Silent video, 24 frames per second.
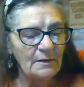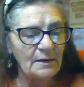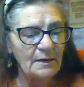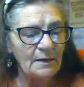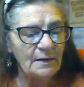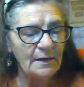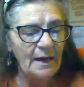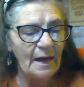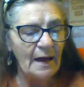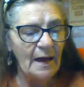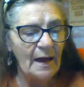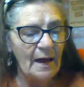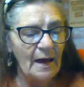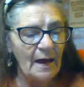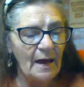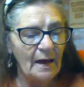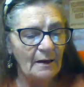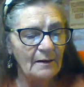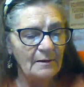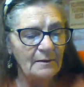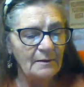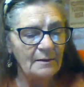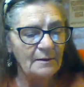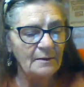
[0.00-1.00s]
a cat
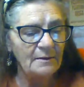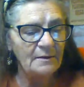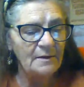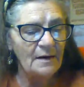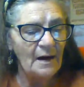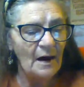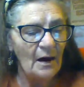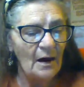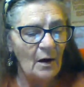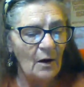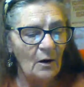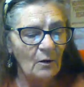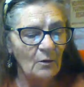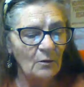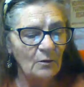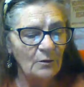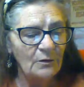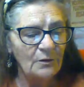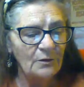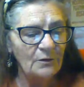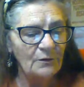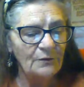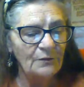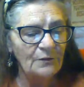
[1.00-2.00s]
and dog,
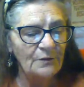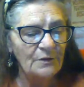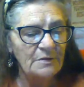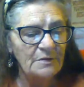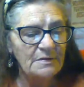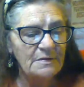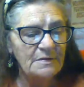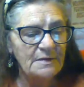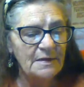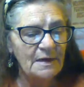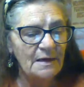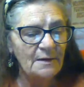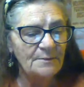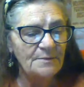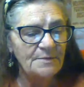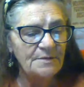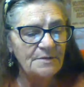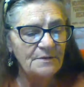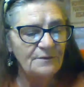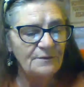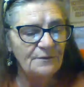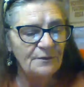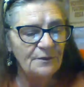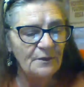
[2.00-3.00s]
the footsteps
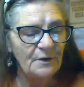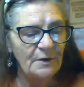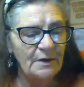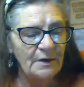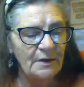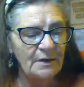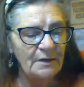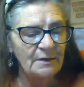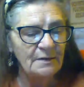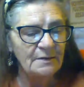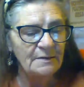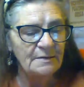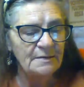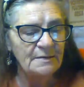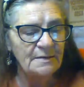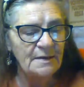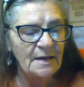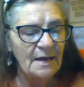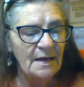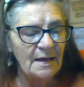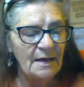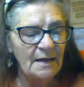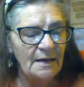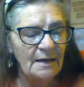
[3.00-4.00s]
of friends,
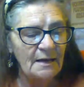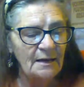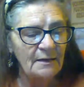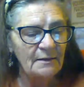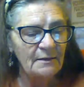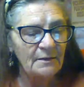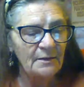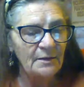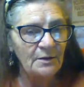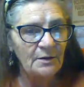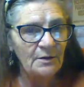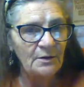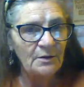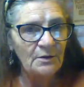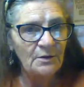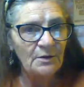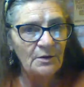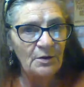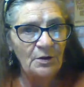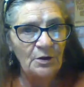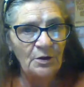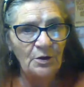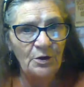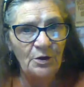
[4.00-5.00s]
and
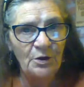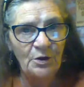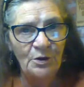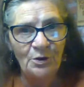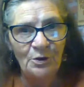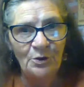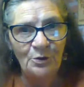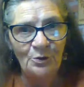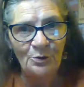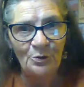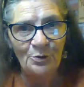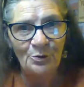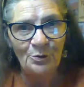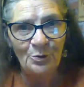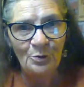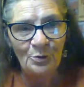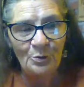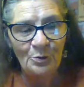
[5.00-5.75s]
you."